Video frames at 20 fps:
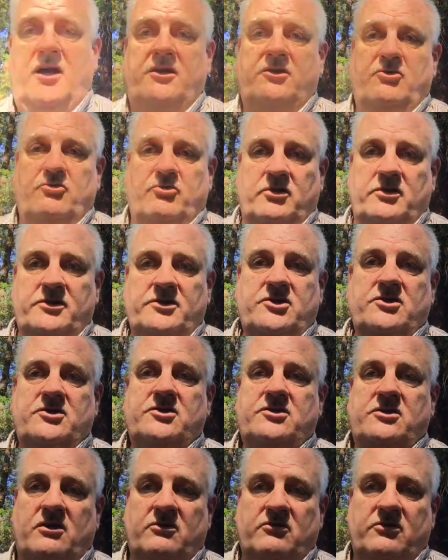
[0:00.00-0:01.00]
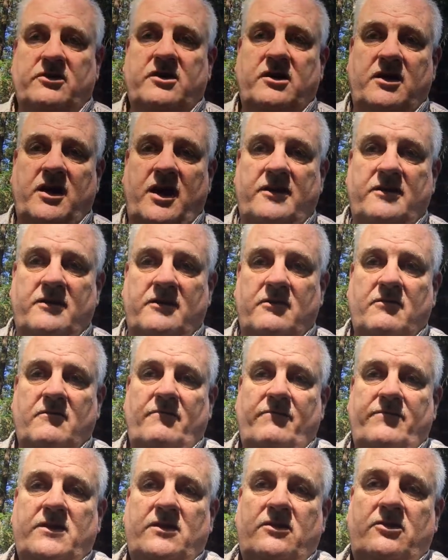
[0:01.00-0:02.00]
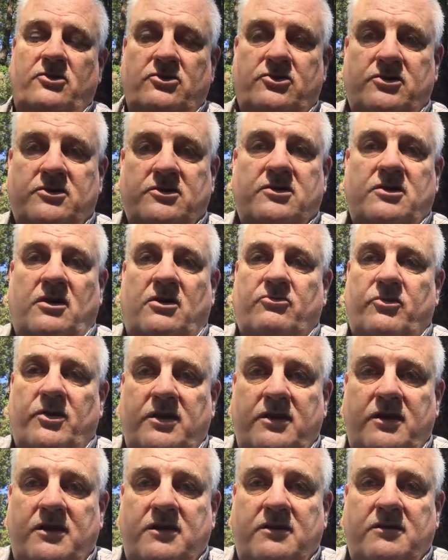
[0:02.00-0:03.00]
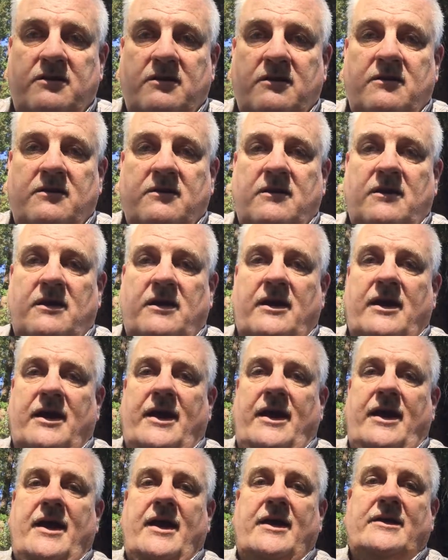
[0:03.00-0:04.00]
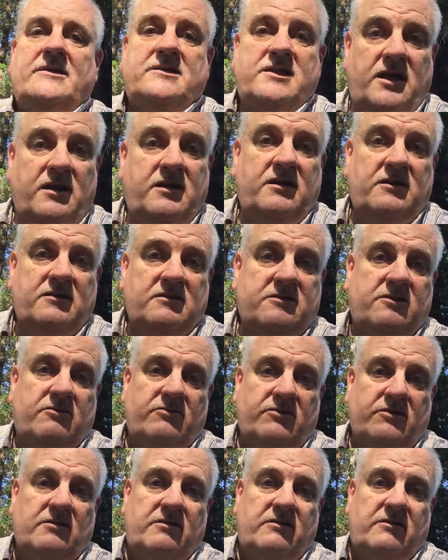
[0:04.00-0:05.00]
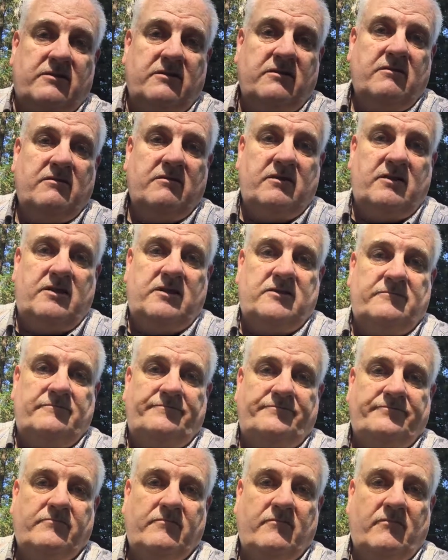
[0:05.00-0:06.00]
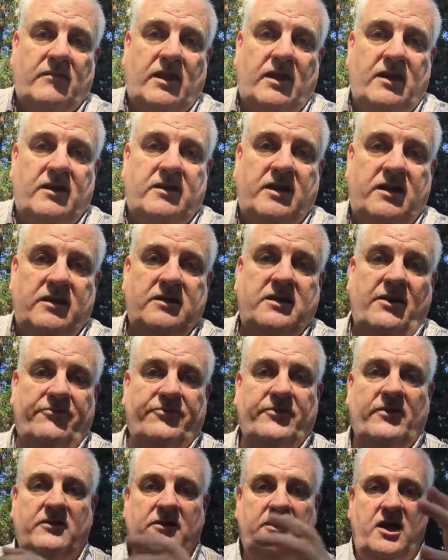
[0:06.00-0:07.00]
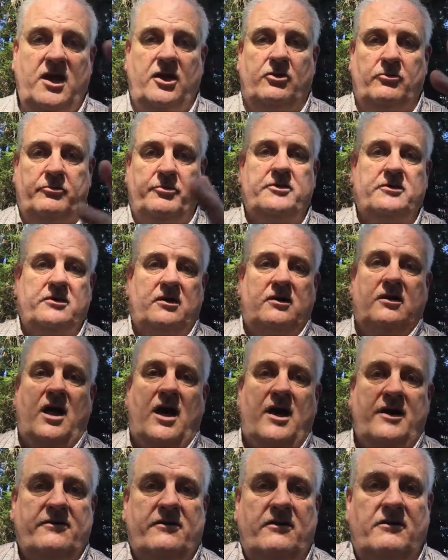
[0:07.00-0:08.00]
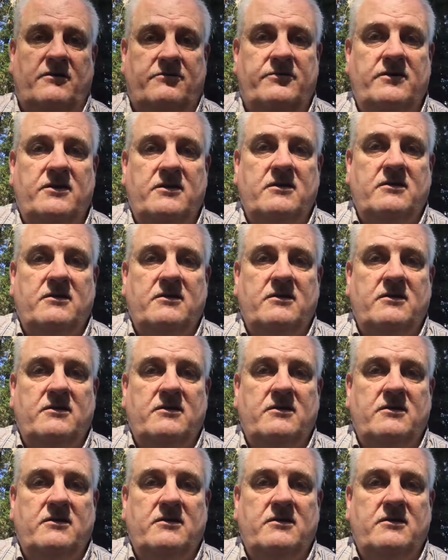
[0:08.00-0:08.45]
and you really should start looking at it. You should start reading it and taking it seriously. It can definitely help a lot of